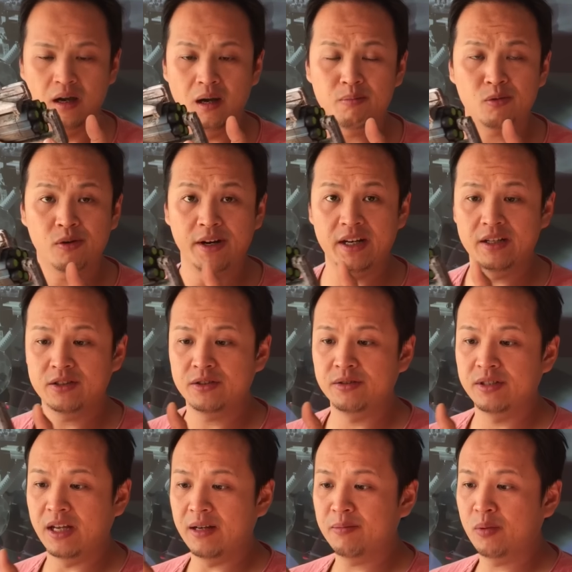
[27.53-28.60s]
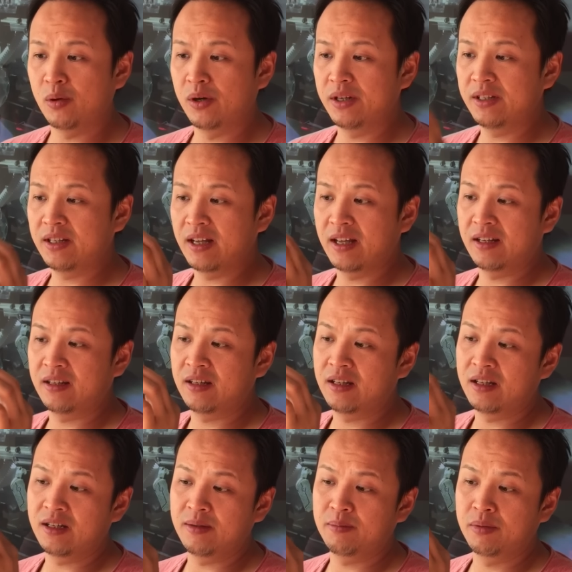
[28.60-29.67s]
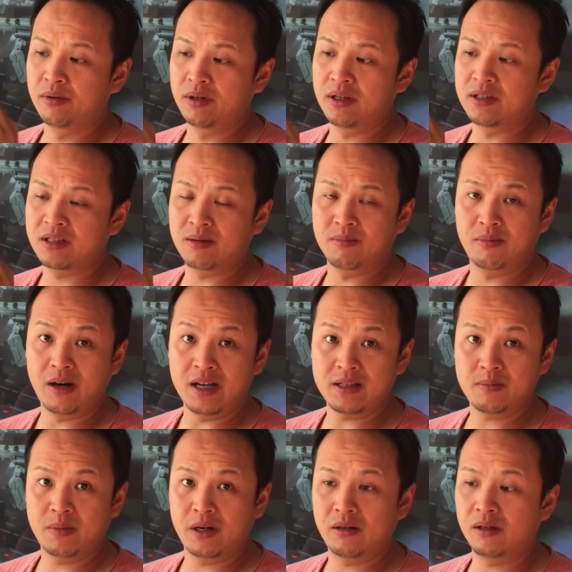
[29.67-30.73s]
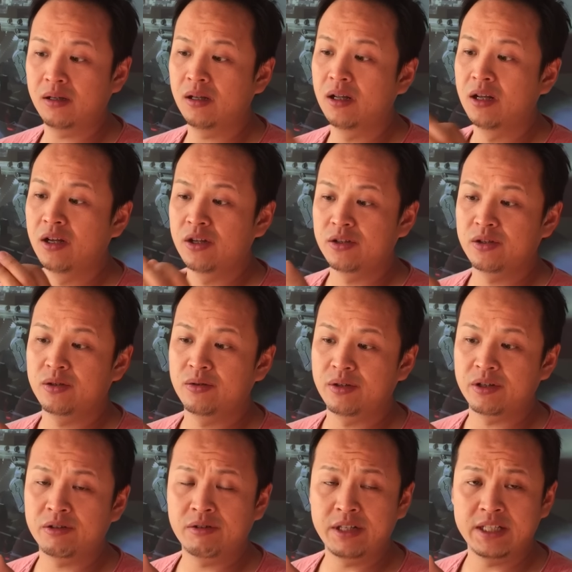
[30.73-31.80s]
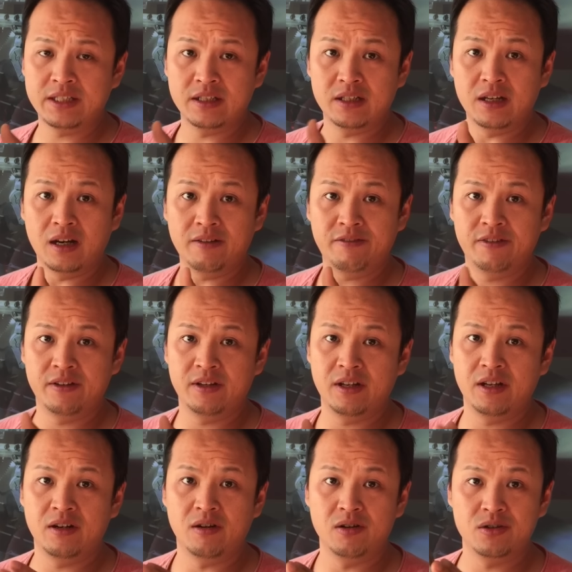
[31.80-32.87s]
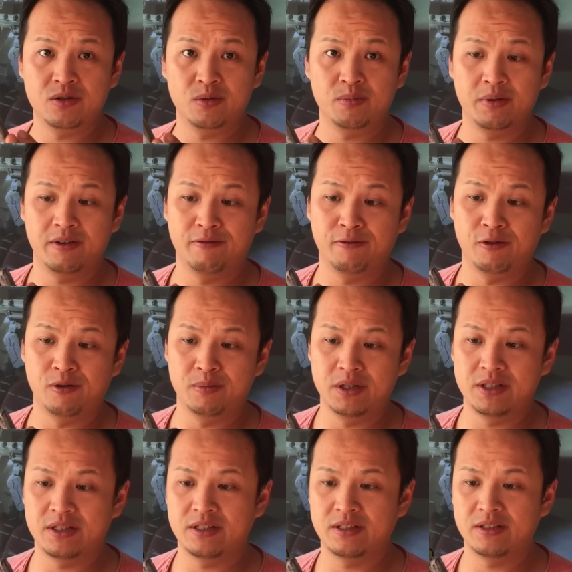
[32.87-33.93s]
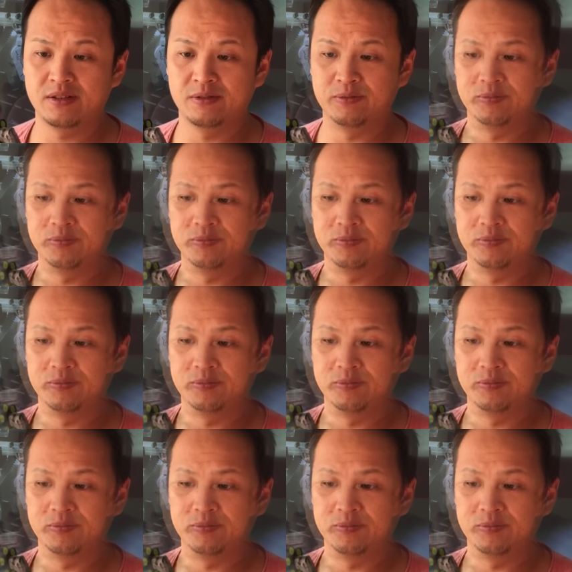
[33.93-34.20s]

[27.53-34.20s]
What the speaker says: upgraded to that point that he put in some brass barrel to increase the dart fit and also performance.